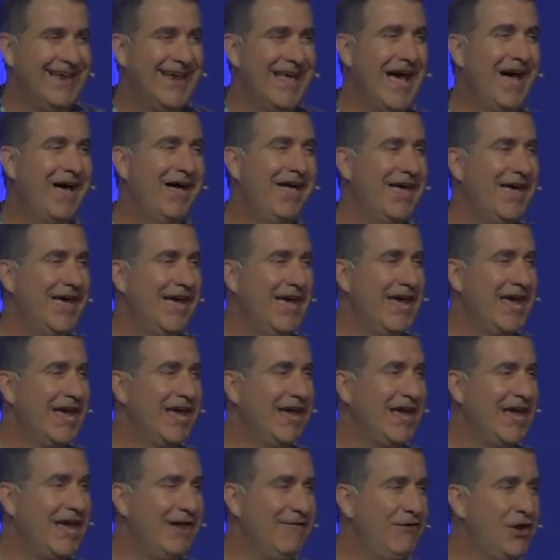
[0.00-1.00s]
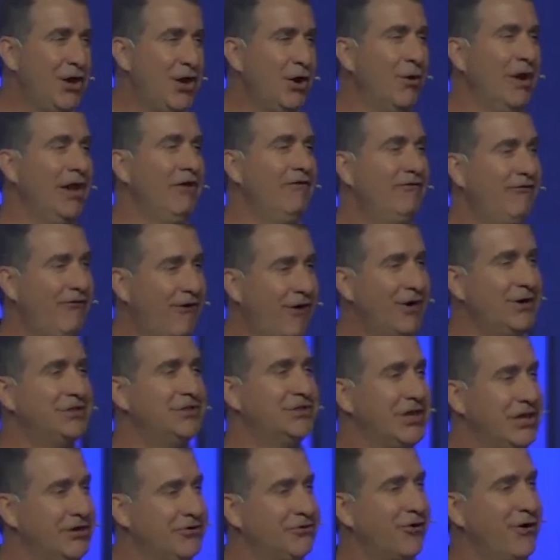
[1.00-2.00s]
now, if you're in first
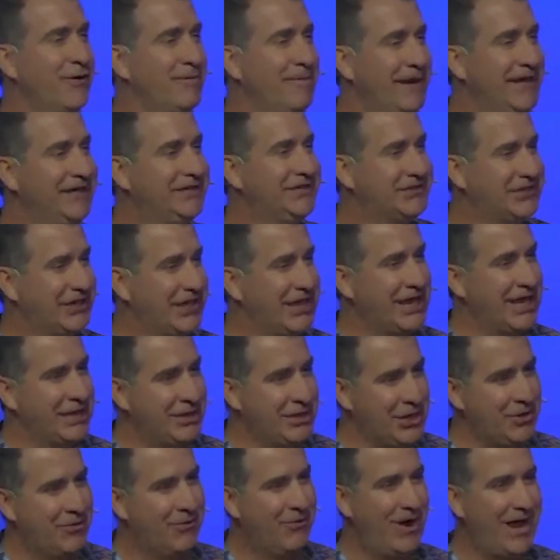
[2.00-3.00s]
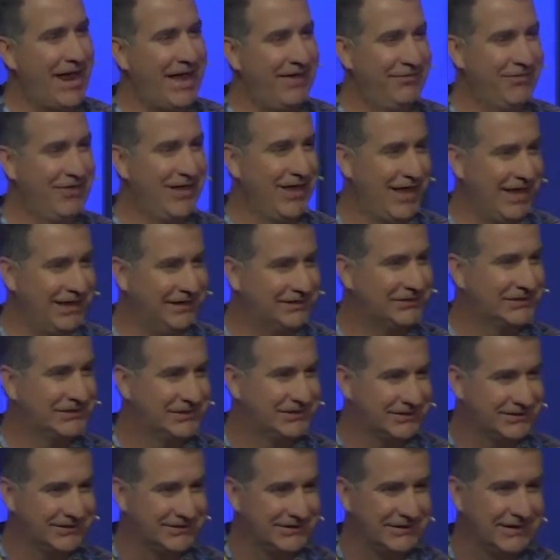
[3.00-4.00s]
century BC and you read
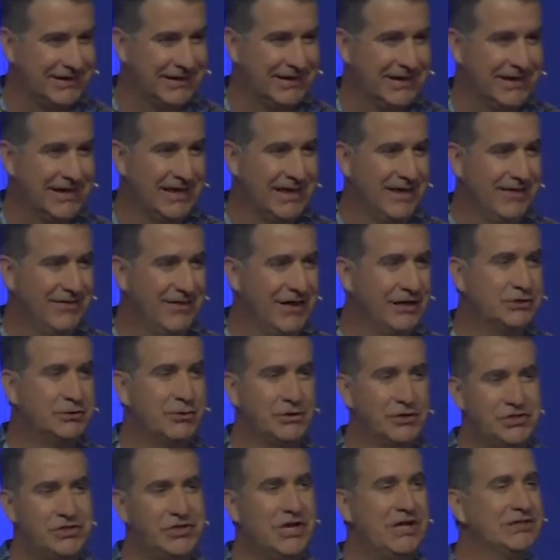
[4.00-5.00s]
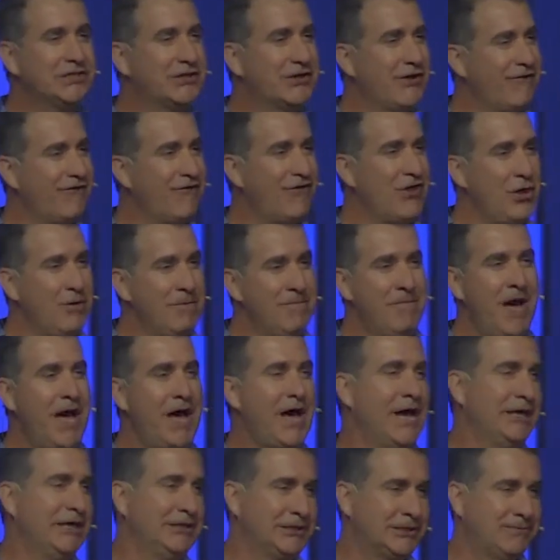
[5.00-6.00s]
this, this was just a few
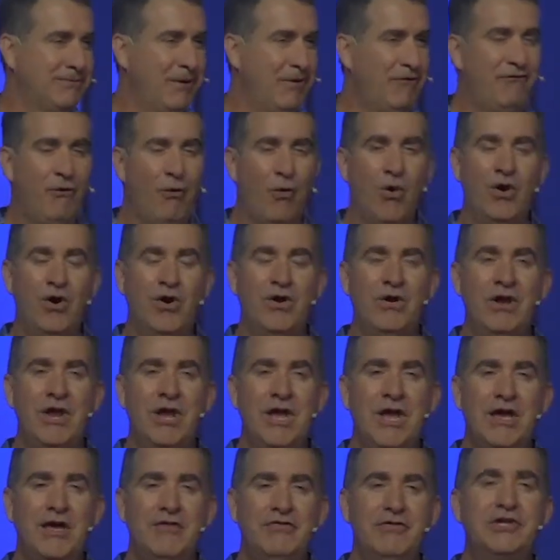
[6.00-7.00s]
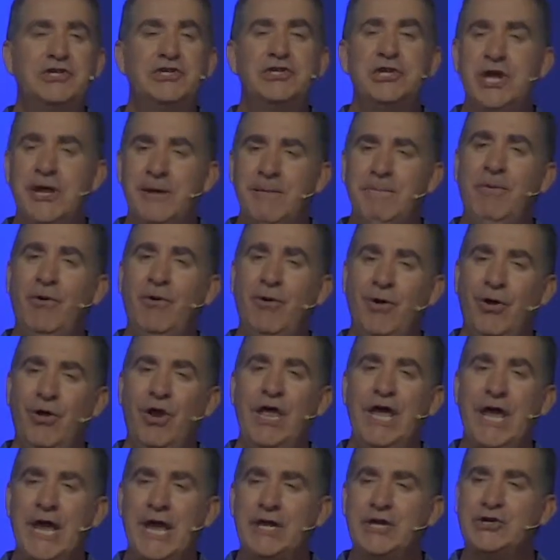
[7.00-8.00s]
months before the
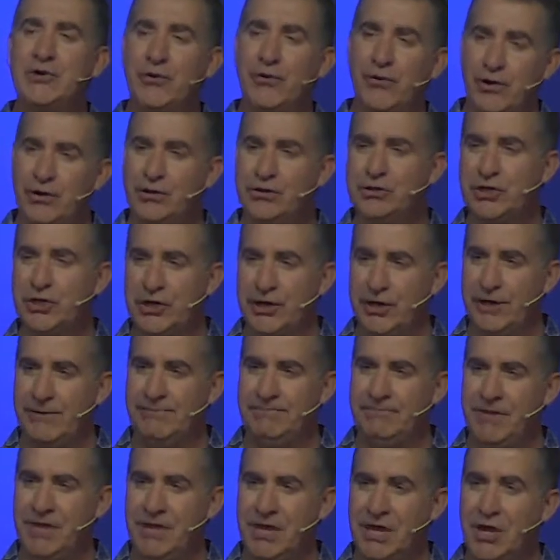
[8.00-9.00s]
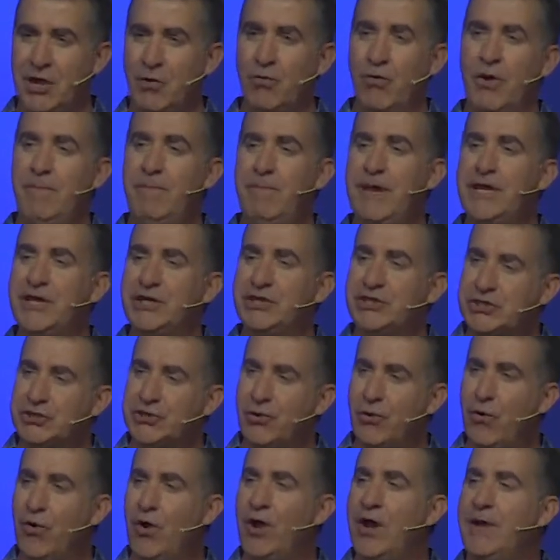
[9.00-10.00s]
temple in Jerusalem would be
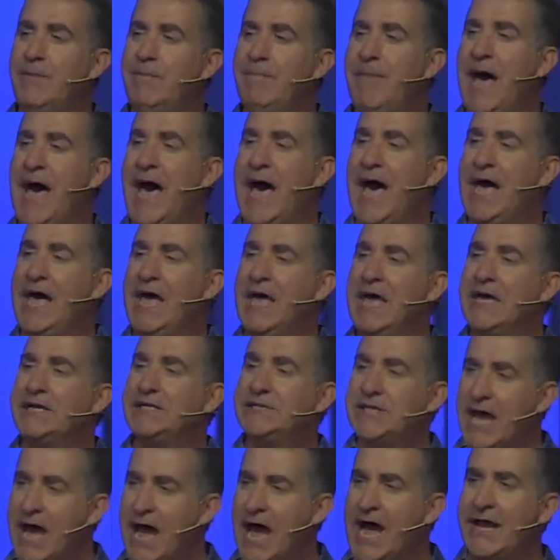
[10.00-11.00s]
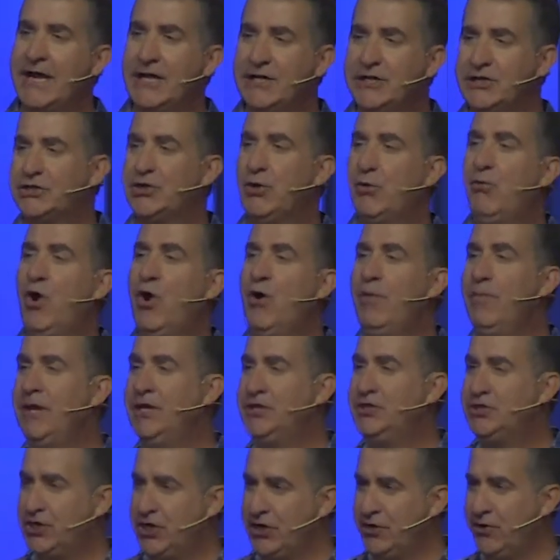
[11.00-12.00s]
destroyed by Titus, the
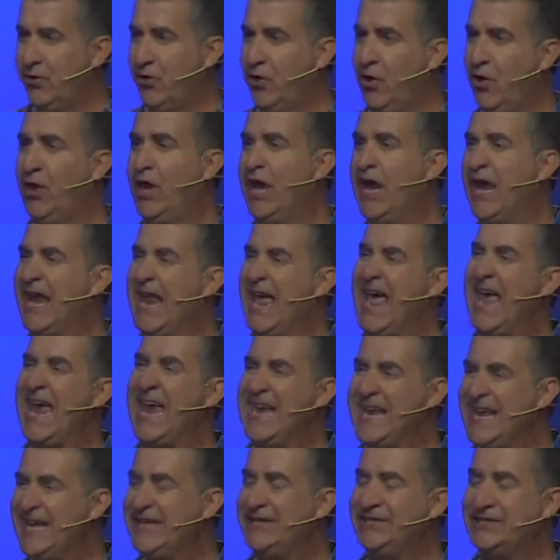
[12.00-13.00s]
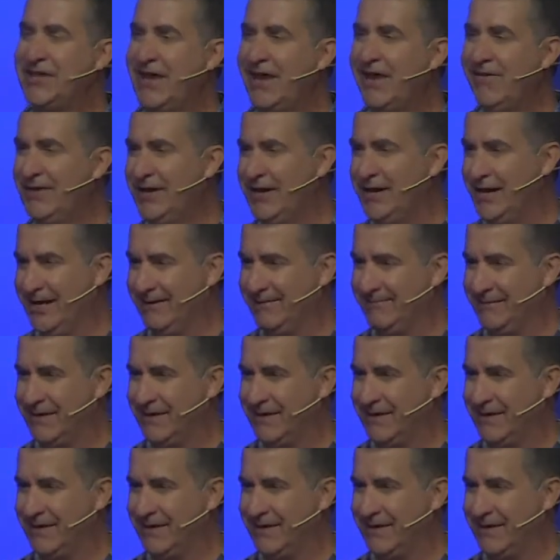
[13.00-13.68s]
Roman general, in AD 70.